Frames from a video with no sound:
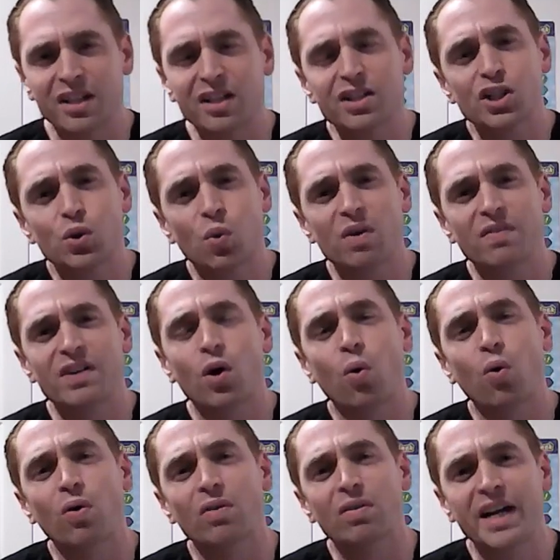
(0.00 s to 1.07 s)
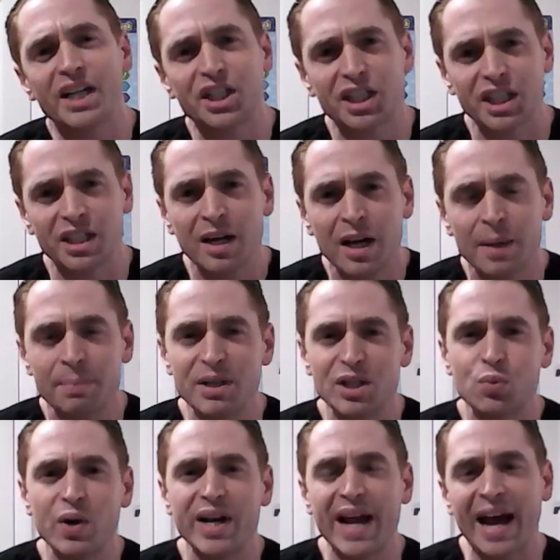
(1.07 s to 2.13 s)
There's sort of a correlation
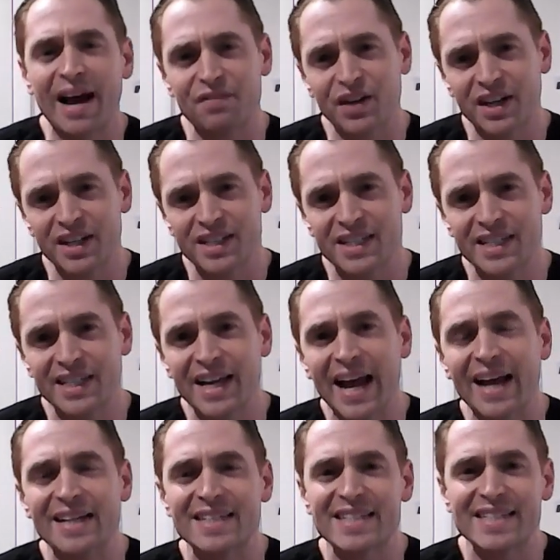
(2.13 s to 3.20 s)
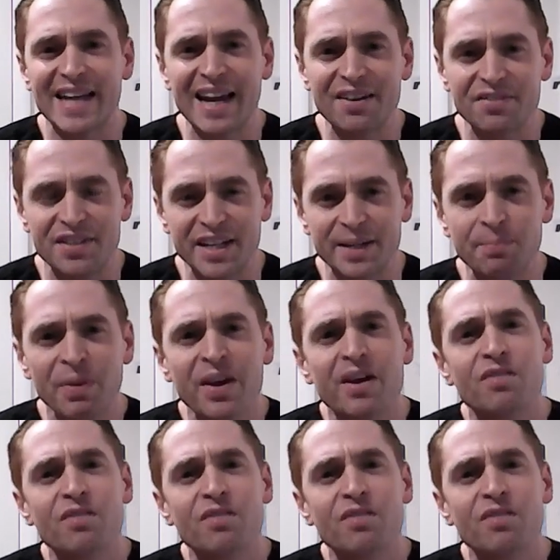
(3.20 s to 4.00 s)
between efficacy and safety.